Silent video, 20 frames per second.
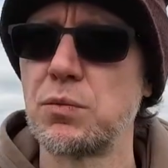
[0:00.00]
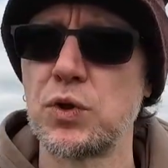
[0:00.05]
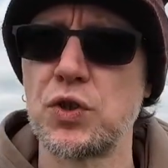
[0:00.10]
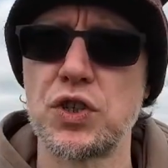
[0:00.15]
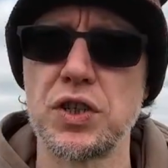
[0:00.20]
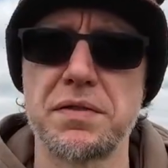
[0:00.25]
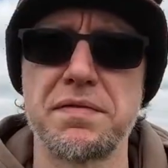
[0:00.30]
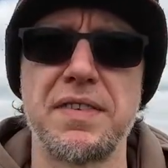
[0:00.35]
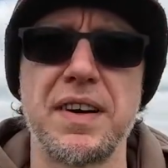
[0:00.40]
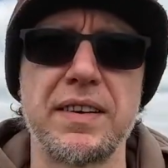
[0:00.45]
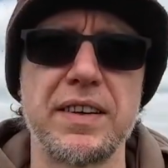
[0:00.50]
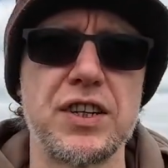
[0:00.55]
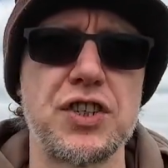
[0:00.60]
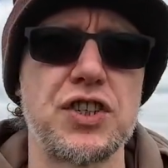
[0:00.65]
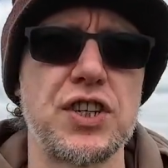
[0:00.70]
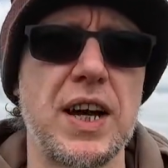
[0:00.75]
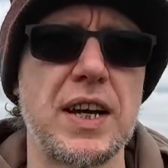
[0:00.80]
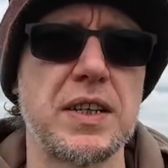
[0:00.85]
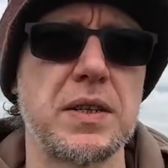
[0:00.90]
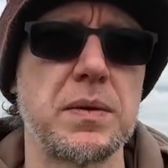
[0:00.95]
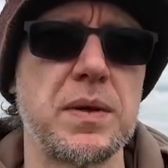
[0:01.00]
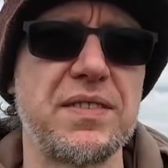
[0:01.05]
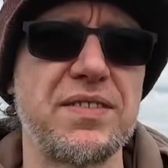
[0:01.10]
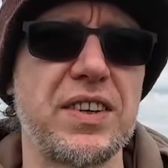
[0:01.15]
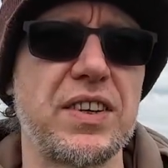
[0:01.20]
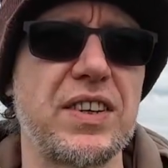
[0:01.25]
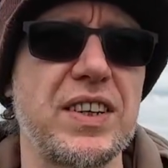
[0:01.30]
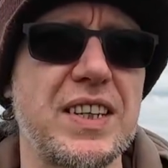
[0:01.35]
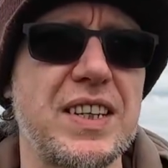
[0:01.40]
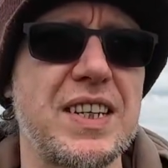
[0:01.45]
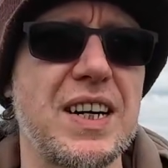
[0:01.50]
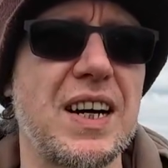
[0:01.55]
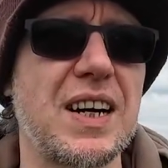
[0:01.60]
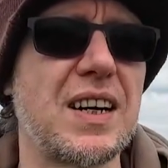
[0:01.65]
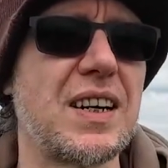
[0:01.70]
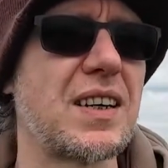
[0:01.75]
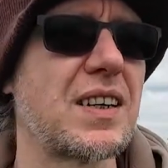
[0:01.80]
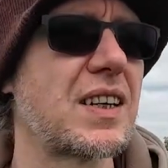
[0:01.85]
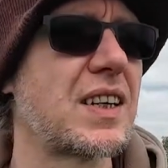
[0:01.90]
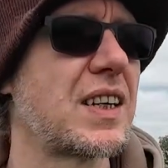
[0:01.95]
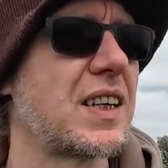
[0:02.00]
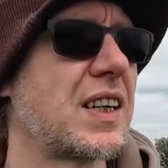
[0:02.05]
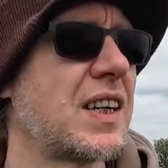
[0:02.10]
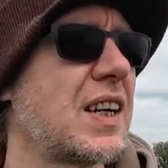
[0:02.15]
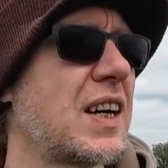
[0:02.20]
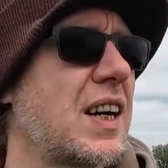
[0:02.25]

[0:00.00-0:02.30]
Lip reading: was just very shadowy, very dark.